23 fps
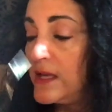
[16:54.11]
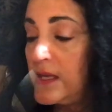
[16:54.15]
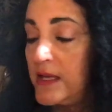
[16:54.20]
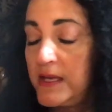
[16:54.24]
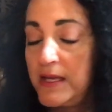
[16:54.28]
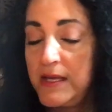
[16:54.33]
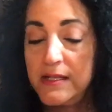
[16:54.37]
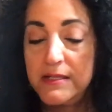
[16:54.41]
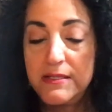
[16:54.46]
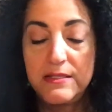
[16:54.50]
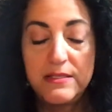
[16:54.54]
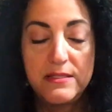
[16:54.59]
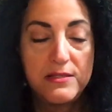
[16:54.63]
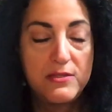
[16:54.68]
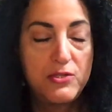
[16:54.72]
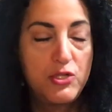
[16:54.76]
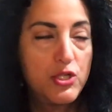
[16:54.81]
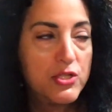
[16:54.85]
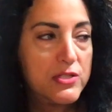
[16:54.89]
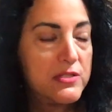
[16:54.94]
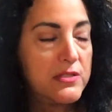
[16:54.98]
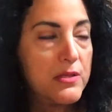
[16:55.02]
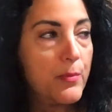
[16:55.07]
It's
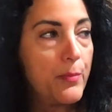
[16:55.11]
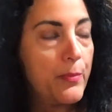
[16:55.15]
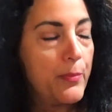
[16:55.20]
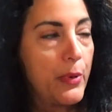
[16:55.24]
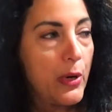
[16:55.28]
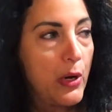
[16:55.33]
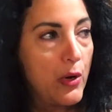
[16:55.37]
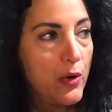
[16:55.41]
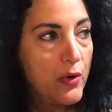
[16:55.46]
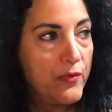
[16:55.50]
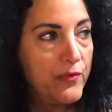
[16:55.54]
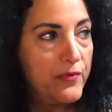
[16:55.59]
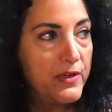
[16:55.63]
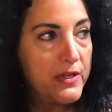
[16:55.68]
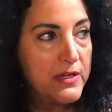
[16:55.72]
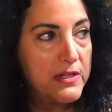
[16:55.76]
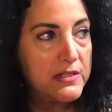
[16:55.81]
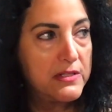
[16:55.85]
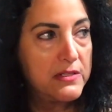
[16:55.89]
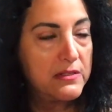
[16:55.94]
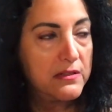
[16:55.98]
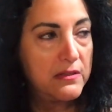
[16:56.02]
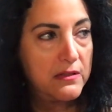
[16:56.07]
just the
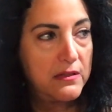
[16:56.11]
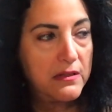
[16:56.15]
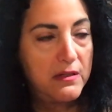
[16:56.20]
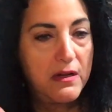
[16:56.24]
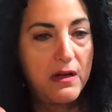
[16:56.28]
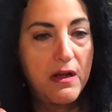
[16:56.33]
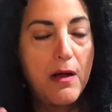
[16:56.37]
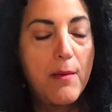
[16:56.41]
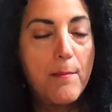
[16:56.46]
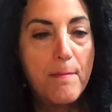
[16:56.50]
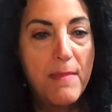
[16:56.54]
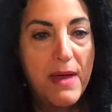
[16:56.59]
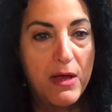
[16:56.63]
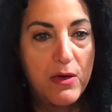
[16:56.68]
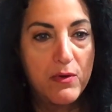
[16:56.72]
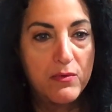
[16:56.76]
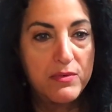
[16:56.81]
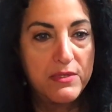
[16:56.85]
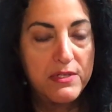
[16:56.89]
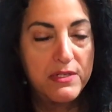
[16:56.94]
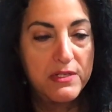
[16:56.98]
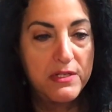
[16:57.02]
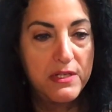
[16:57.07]
perfect
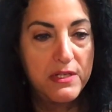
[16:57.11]
amount